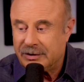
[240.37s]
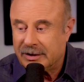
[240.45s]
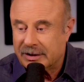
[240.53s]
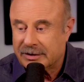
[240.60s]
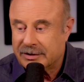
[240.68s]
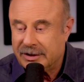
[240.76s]
you an
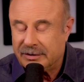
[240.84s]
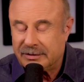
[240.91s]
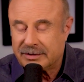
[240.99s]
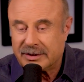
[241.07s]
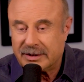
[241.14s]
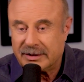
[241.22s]

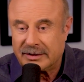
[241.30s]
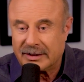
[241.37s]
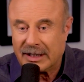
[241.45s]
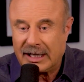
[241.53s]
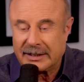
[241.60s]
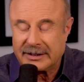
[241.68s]
excuse to
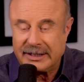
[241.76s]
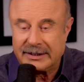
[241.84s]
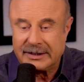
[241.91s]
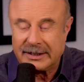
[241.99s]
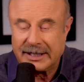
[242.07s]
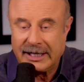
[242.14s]
not get
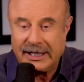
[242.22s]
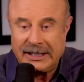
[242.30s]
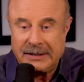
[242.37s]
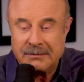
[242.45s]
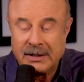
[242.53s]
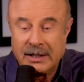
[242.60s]
in the
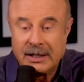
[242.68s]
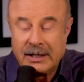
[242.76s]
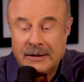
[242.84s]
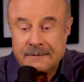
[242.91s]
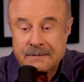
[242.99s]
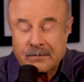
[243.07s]
game.
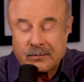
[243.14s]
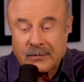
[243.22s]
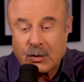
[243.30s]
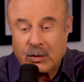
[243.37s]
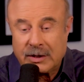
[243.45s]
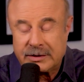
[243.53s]

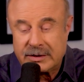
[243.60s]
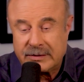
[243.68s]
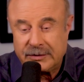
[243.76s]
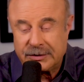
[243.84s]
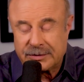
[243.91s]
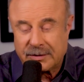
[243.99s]
Whereas
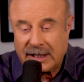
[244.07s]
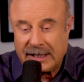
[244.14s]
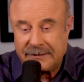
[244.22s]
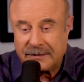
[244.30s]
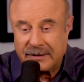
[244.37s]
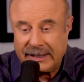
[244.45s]
if you
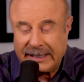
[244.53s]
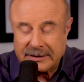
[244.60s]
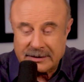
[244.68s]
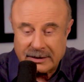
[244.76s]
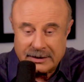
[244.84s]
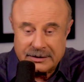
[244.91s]
strive for
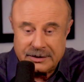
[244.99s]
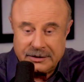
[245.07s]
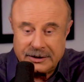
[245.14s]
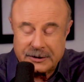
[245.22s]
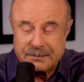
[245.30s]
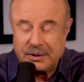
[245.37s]
excellence, you
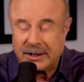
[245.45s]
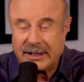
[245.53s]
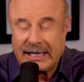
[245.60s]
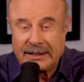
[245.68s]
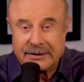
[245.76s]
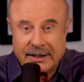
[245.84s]
just put it
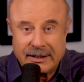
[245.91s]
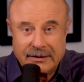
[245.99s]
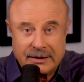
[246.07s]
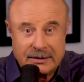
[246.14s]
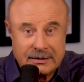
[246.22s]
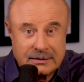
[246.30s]
out there
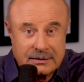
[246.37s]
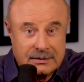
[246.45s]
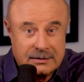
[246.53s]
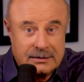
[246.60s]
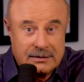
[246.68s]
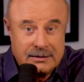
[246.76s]
and
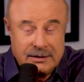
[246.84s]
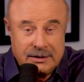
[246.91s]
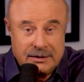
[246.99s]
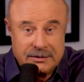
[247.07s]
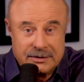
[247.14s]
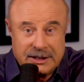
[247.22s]

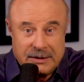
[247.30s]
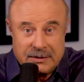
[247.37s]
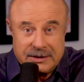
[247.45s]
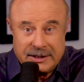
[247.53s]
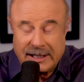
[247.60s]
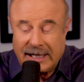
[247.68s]
you see
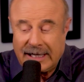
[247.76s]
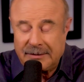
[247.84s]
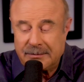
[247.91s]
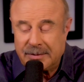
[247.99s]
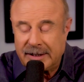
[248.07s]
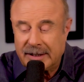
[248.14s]
what you
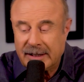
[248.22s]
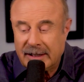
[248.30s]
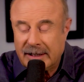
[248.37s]
got. But